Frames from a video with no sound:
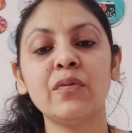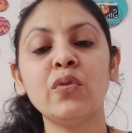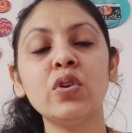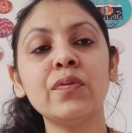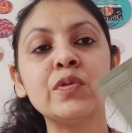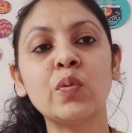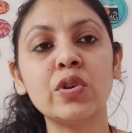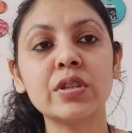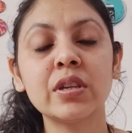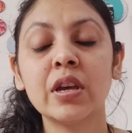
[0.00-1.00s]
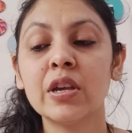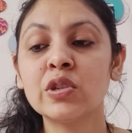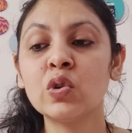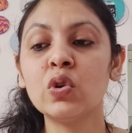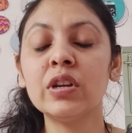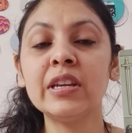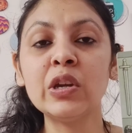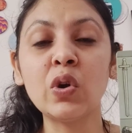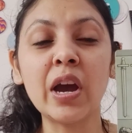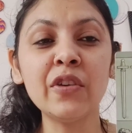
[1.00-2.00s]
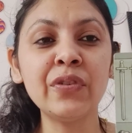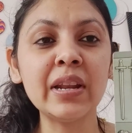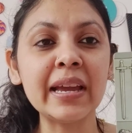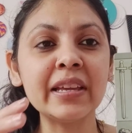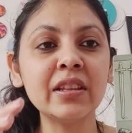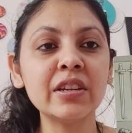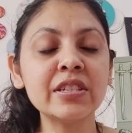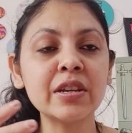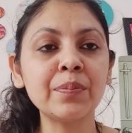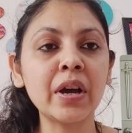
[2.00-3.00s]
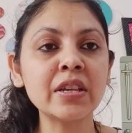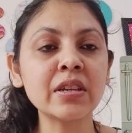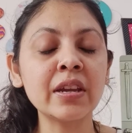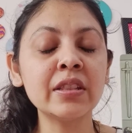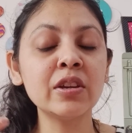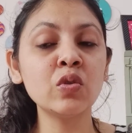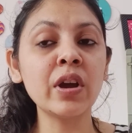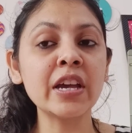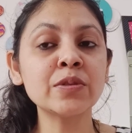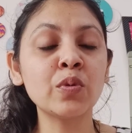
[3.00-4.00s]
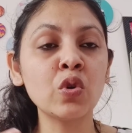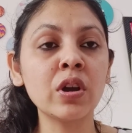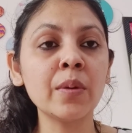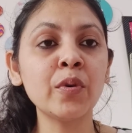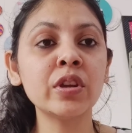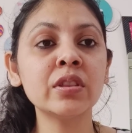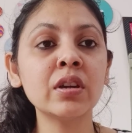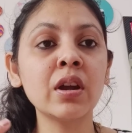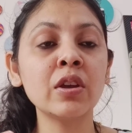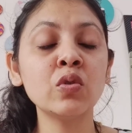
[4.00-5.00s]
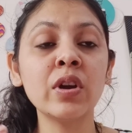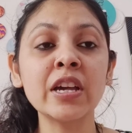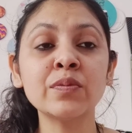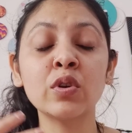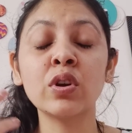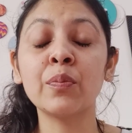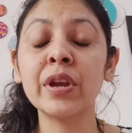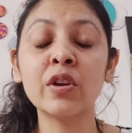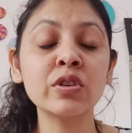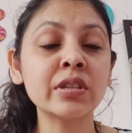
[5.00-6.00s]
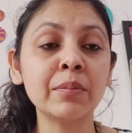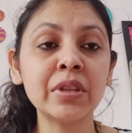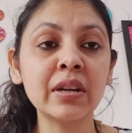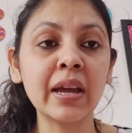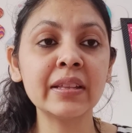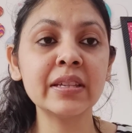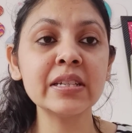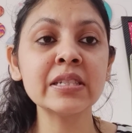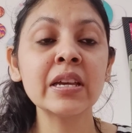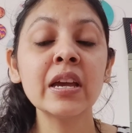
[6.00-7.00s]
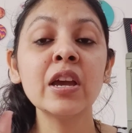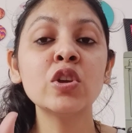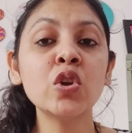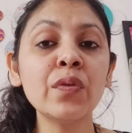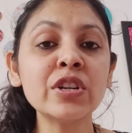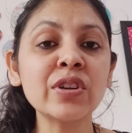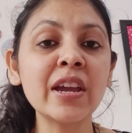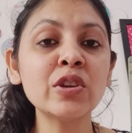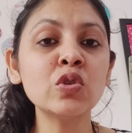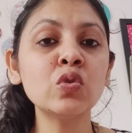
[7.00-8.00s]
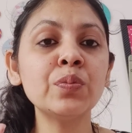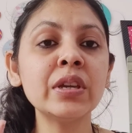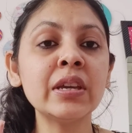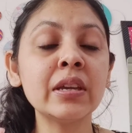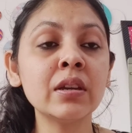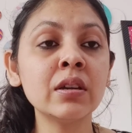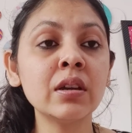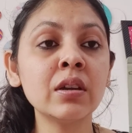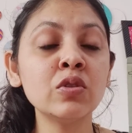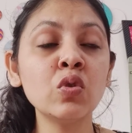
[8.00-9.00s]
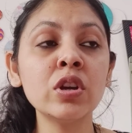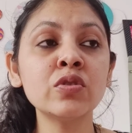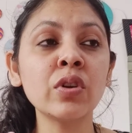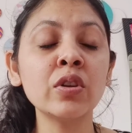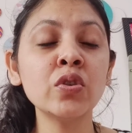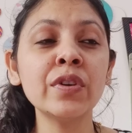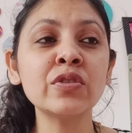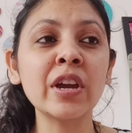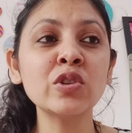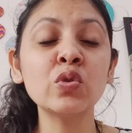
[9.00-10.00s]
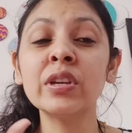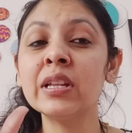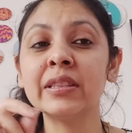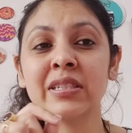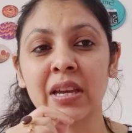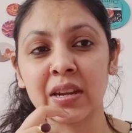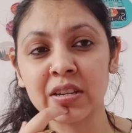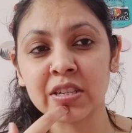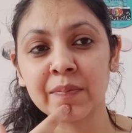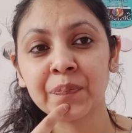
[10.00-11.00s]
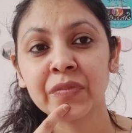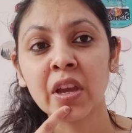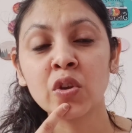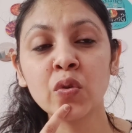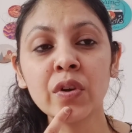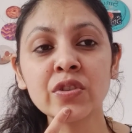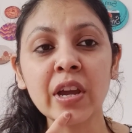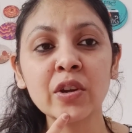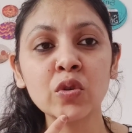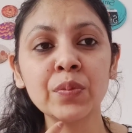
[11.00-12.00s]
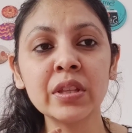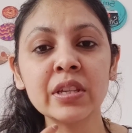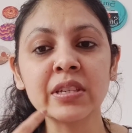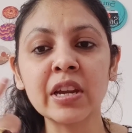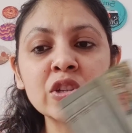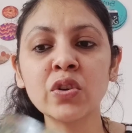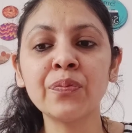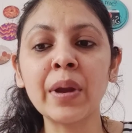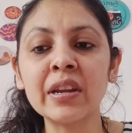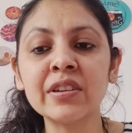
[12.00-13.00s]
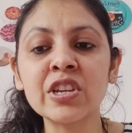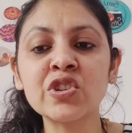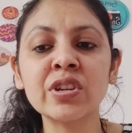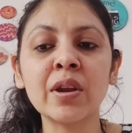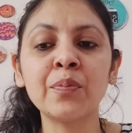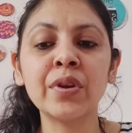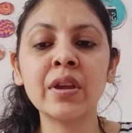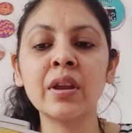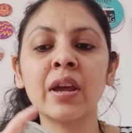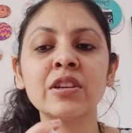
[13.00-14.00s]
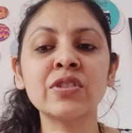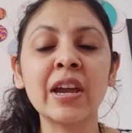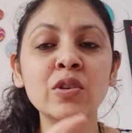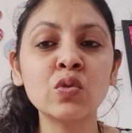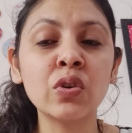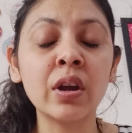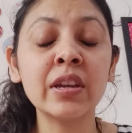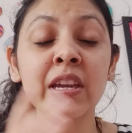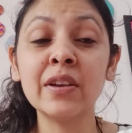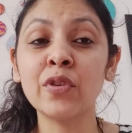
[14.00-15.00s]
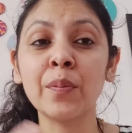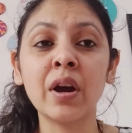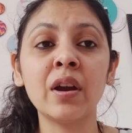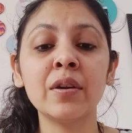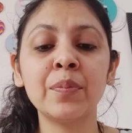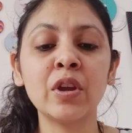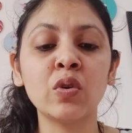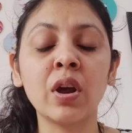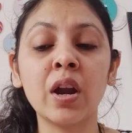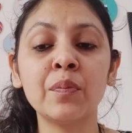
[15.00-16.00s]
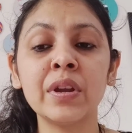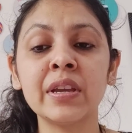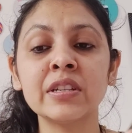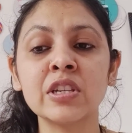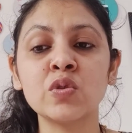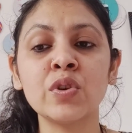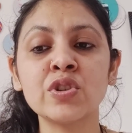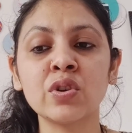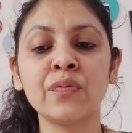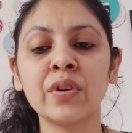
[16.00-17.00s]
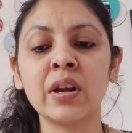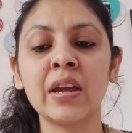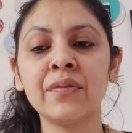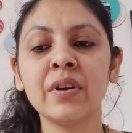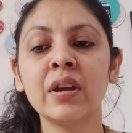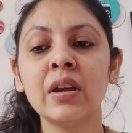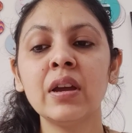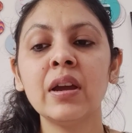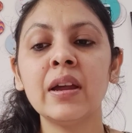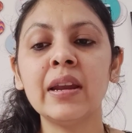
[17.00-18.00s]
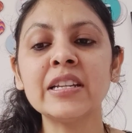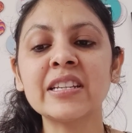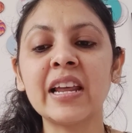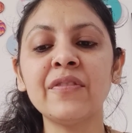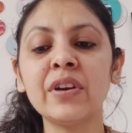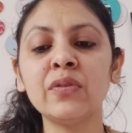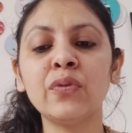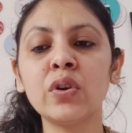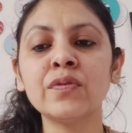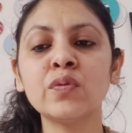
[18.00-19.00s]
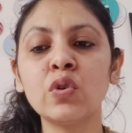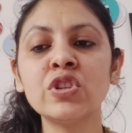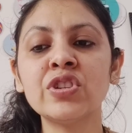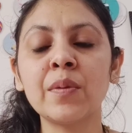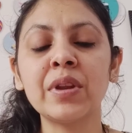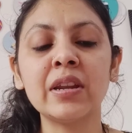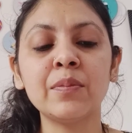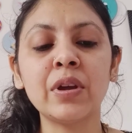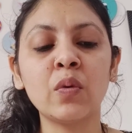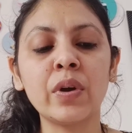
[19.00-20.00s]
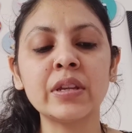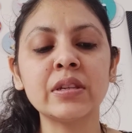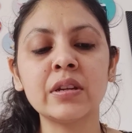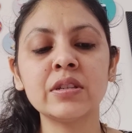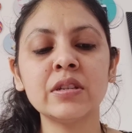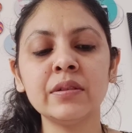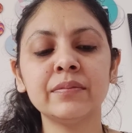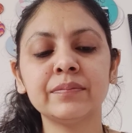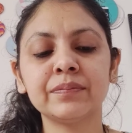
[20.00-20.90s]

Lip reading: Four of Swords. So Leo, I feel like in the recent past either you guys broke up or either you guys were on a break or something like this. You were trying to be you were trying to heal this energy. You were trying to be in this energy of meditation and prayer and trying to heal from a heartbreak or heartbreaking situation of your life. Let's clarify the Four of Swords, Gemini, Libra, Aquarius energy.